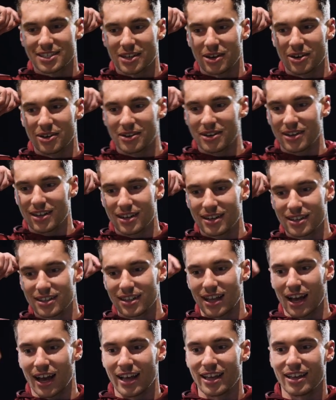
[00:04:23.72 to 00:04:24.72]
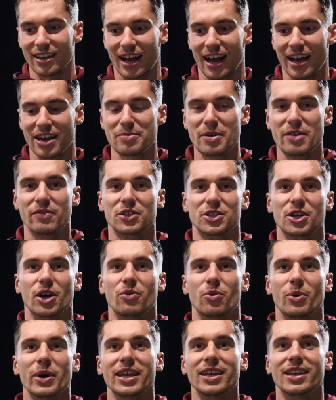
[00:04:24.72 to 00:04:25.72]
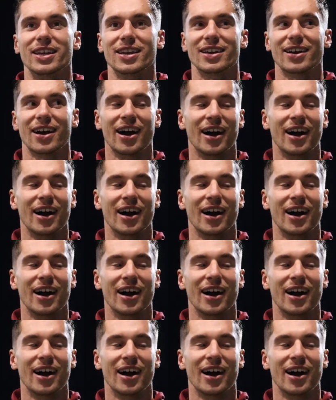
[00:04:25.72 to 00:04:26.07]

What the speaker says: So I had a bit of a tough week.